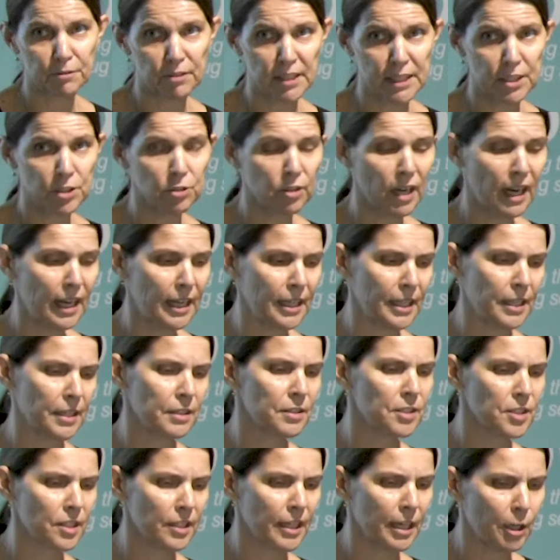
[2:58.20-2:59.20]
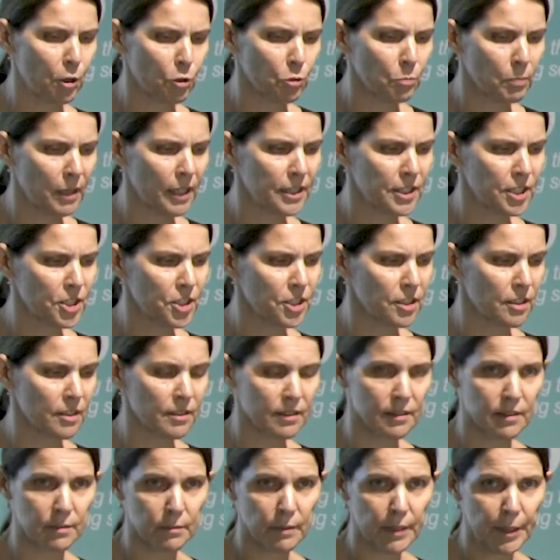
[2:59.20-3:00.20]
free training to the health
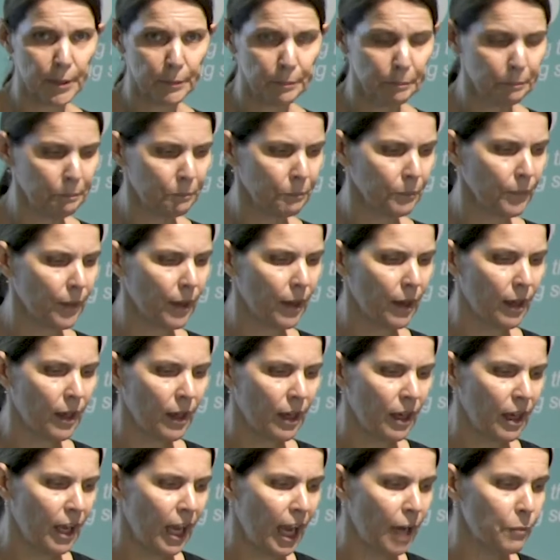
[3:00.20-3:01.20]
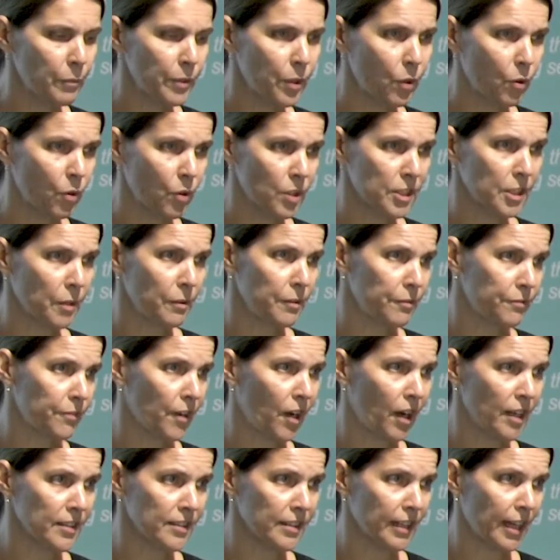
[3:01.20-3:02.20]
practitioners as well. And we also
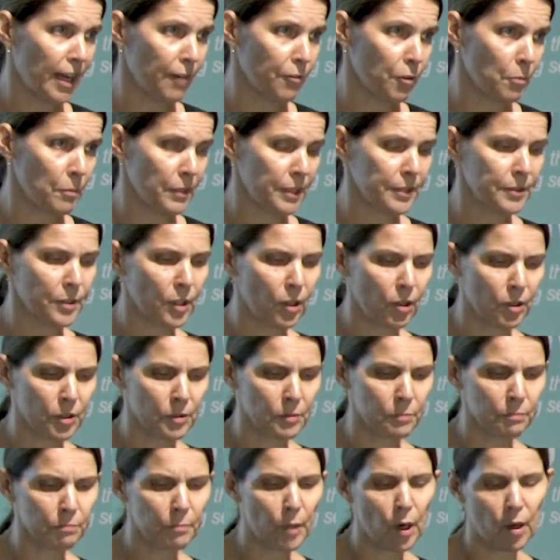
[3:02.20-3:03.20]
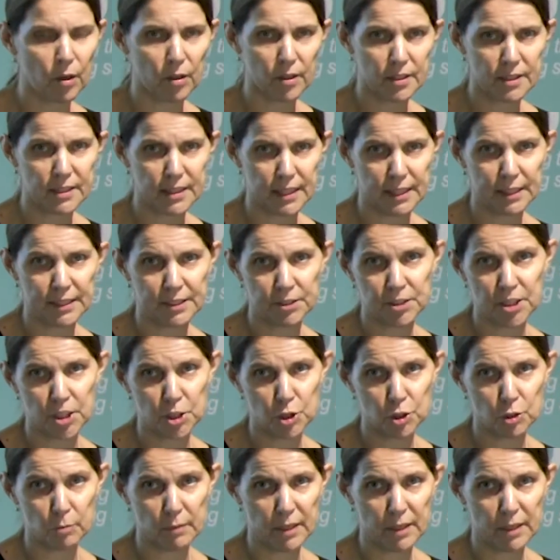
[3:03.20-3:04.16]
advise the government on policy in digital